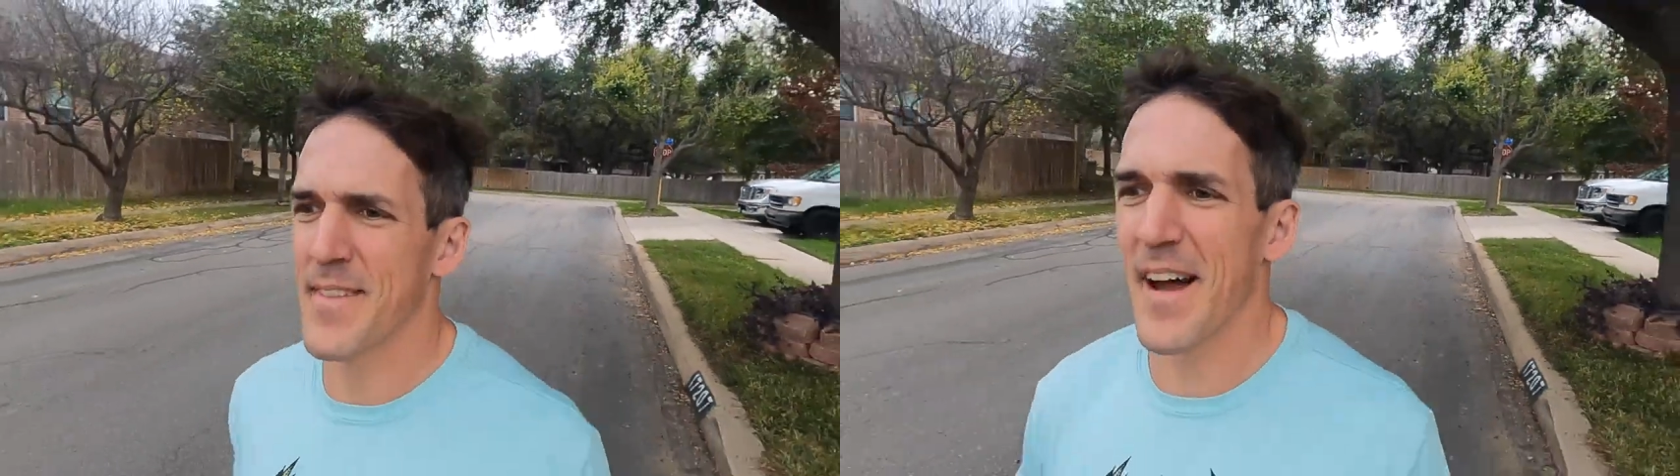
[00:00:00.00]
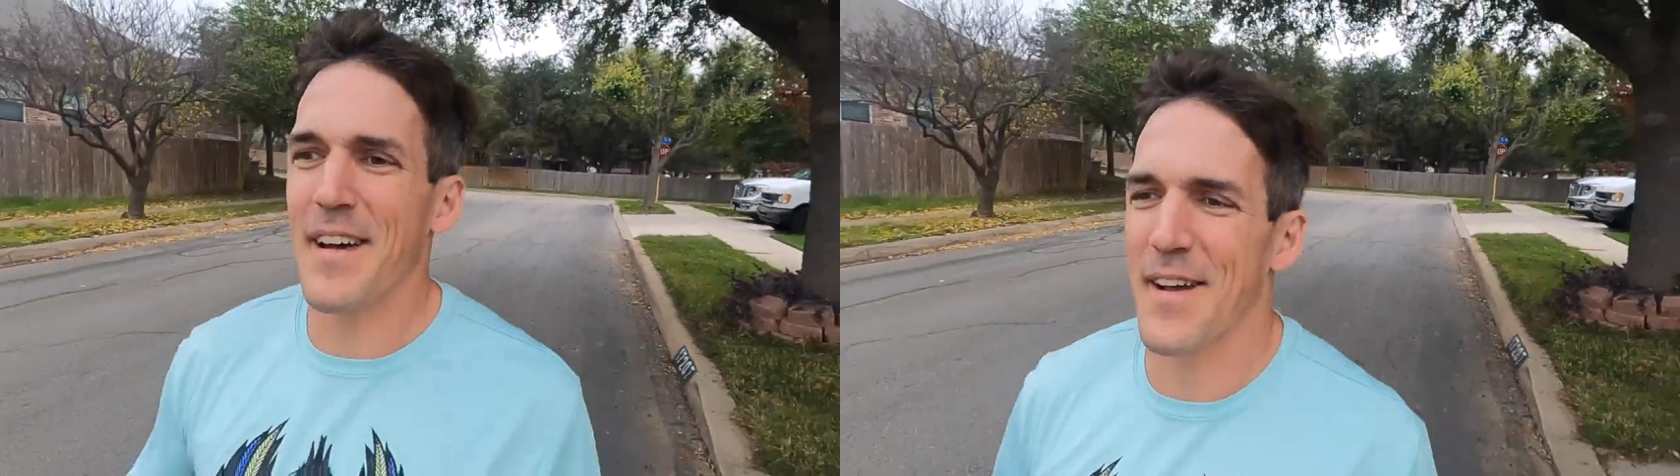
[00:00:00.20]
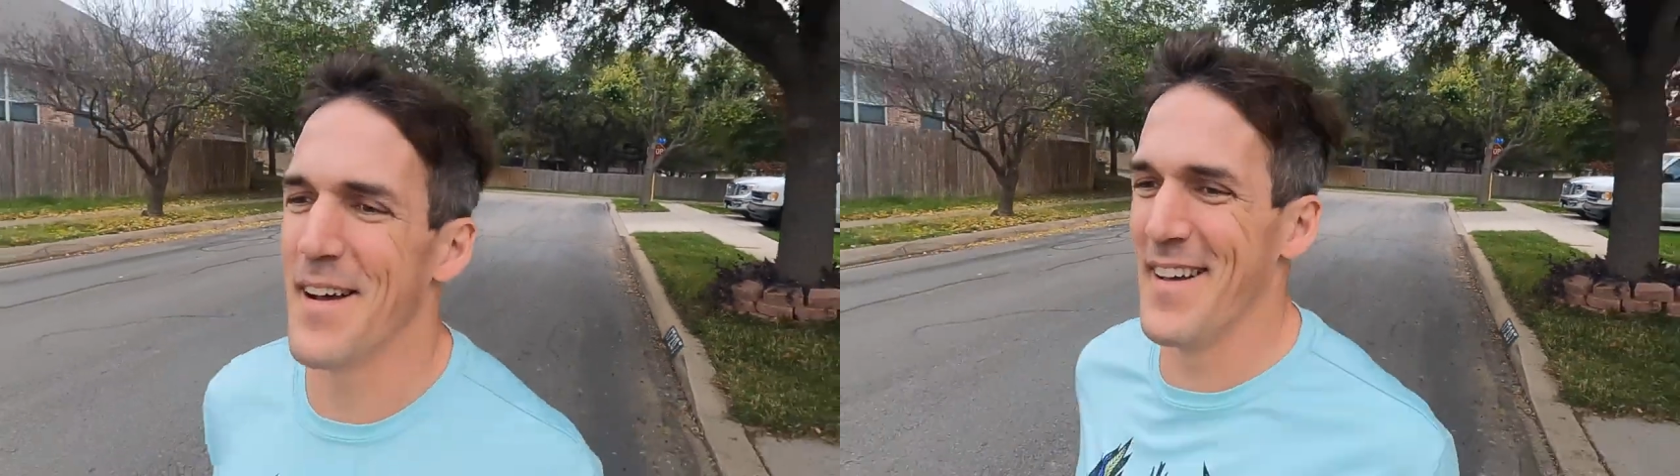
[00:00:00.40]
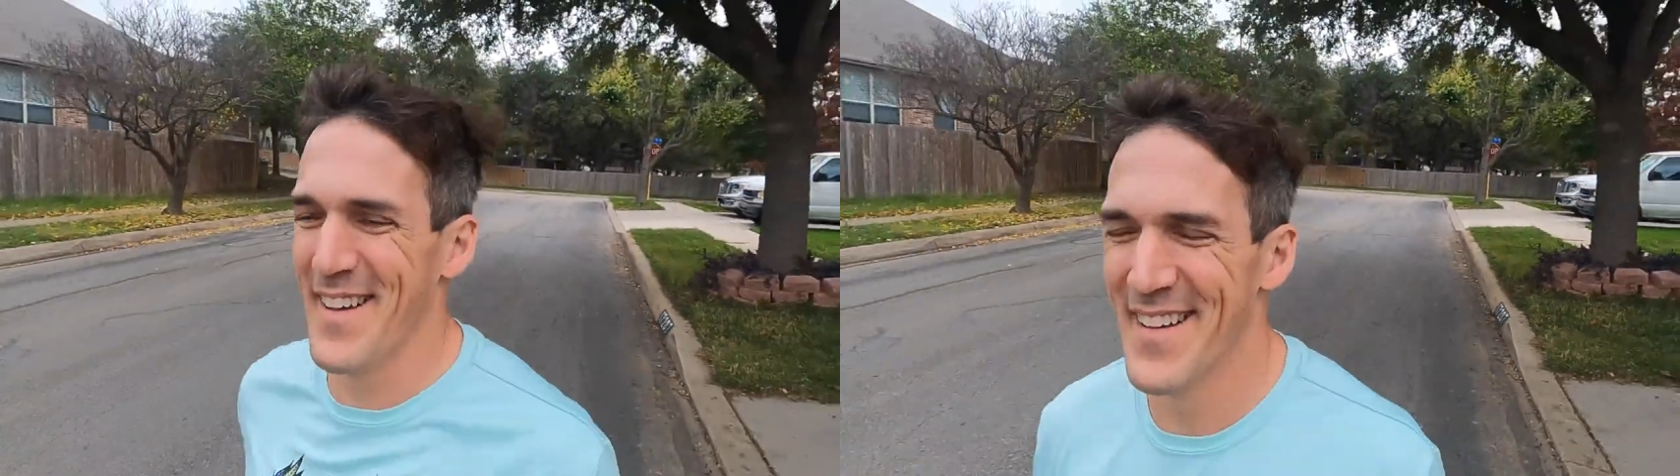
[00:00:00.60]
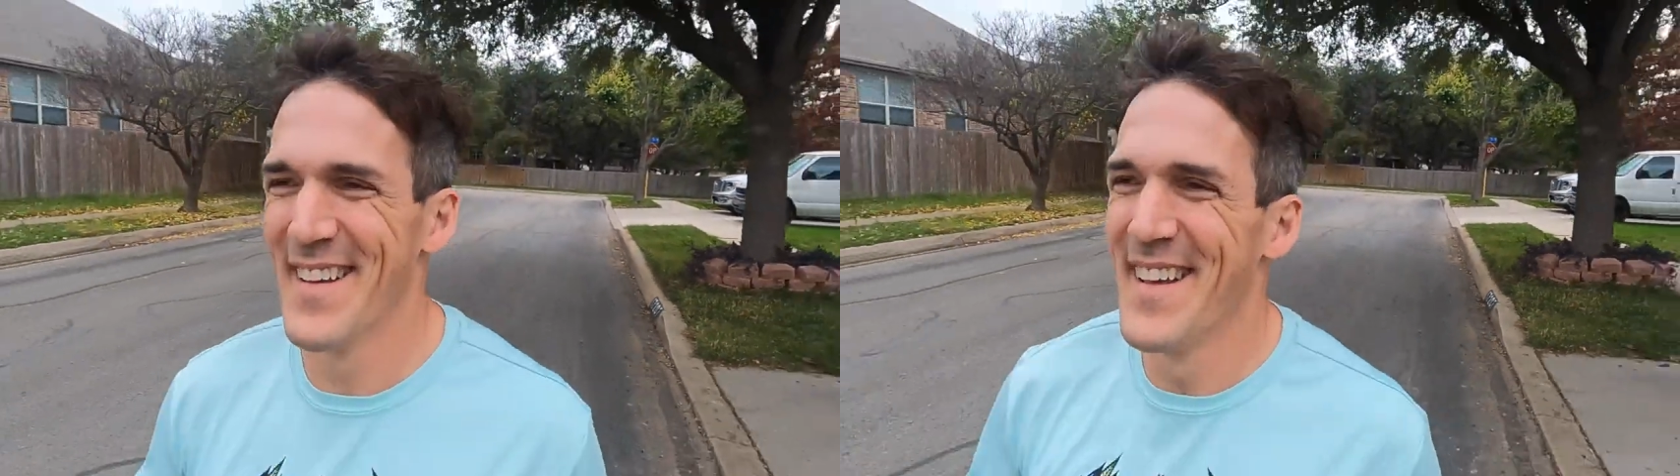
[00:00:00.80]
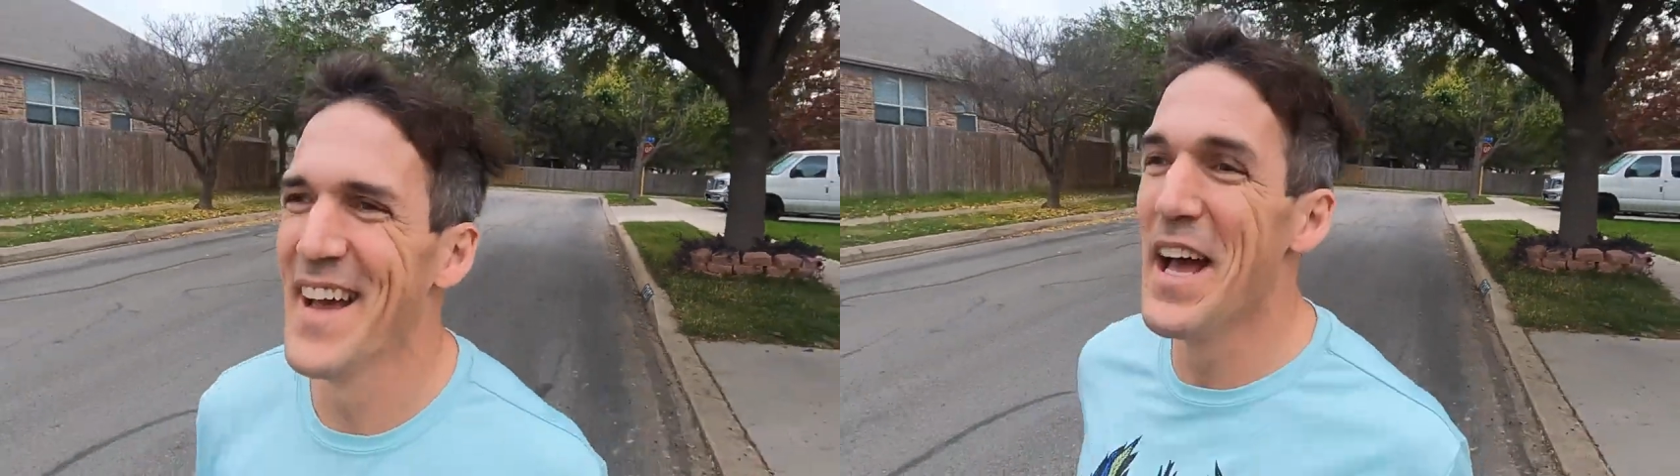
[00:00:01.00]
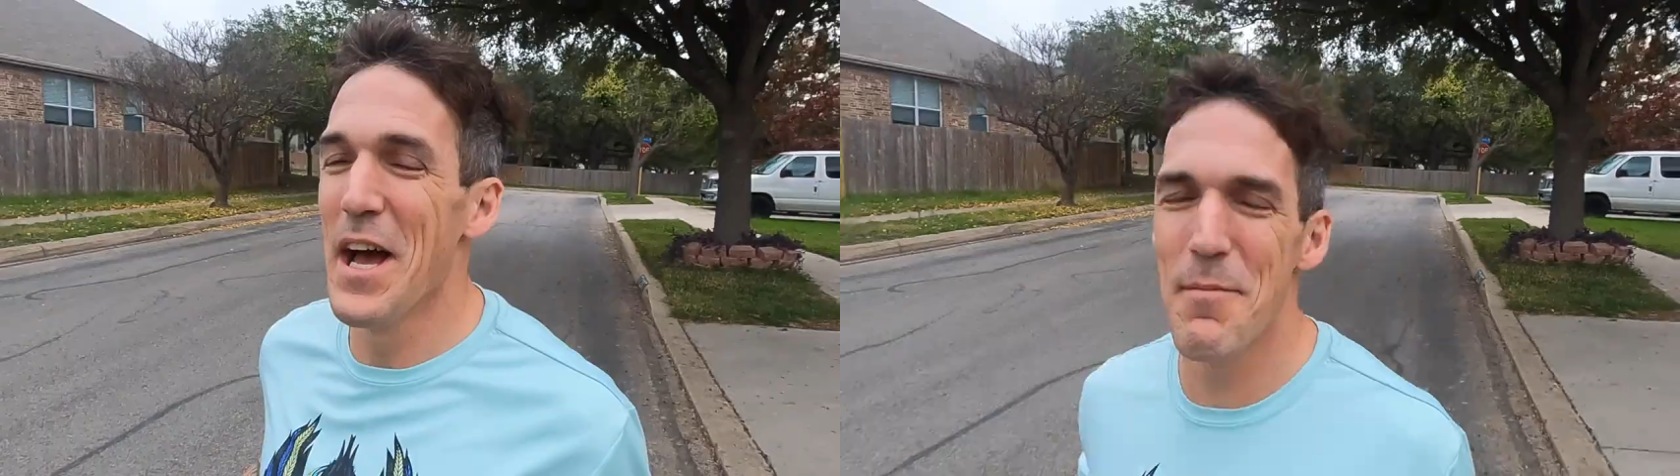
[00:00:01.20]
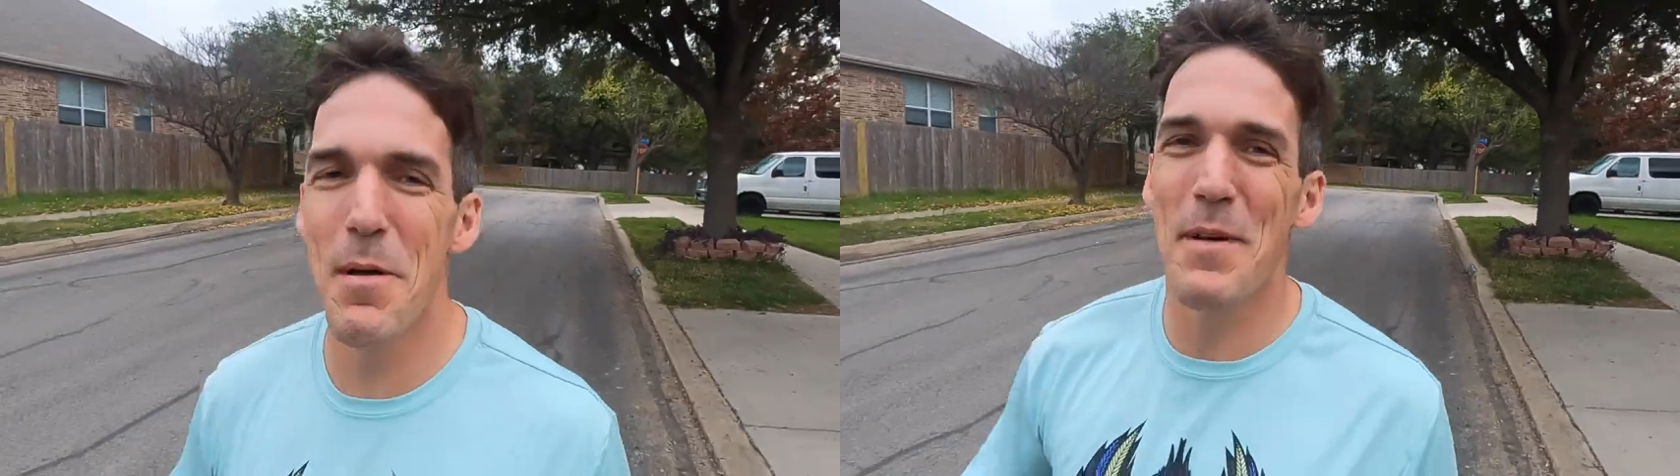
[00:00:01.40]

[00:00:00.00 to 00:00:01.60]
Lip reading: I may